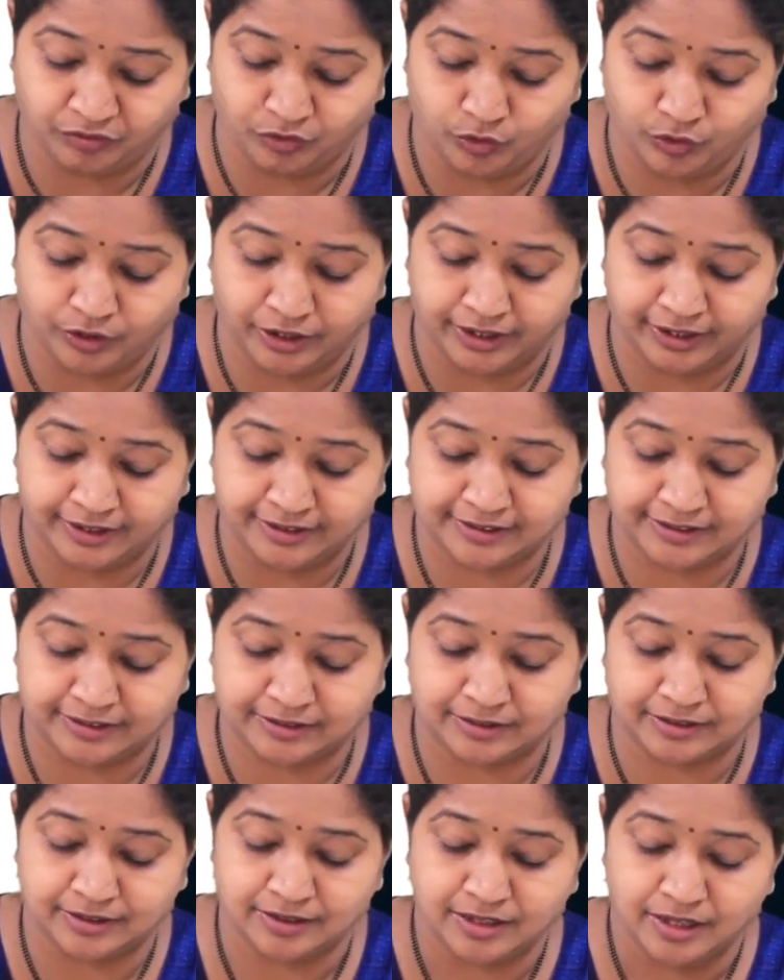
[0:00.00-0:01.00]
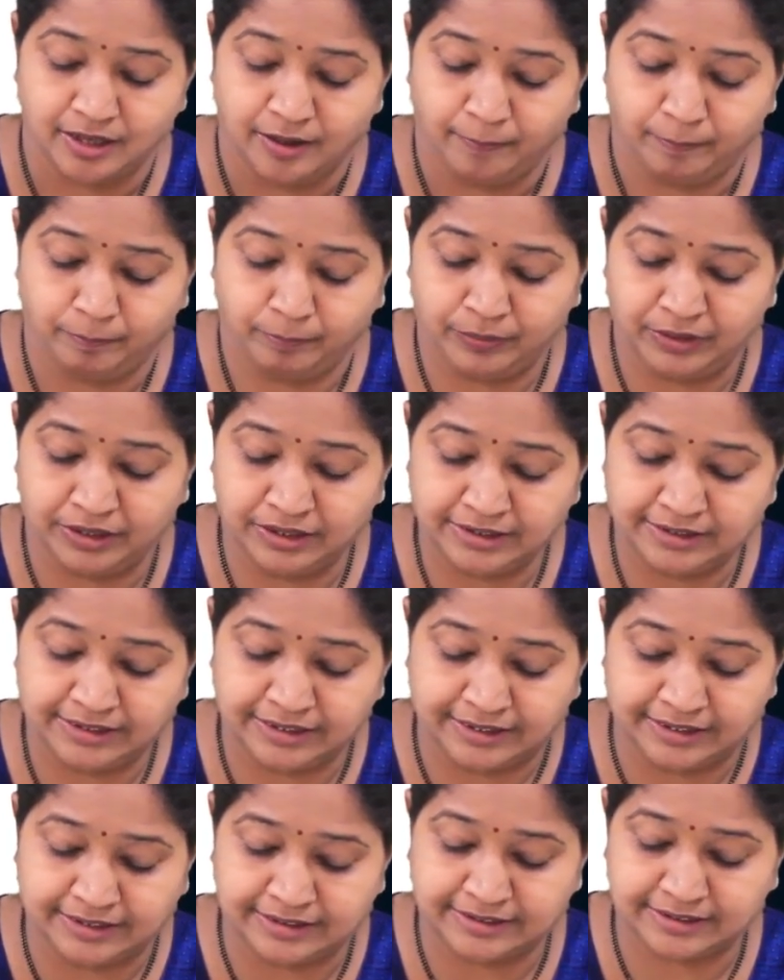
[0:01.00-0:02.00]
4x plus
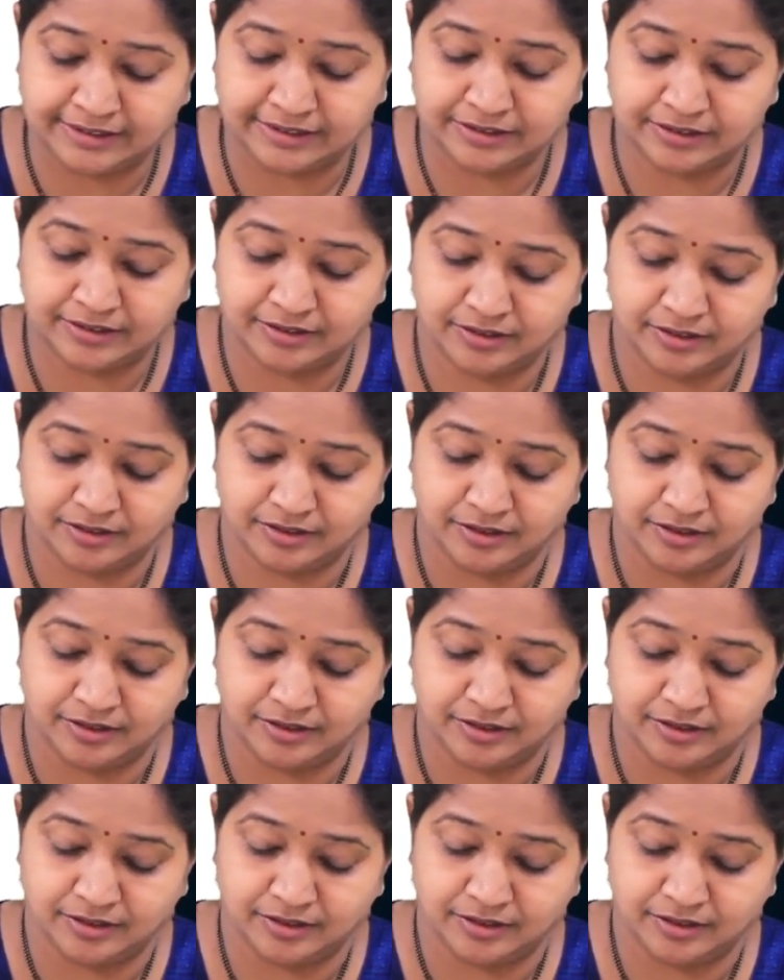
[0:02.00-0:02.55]
x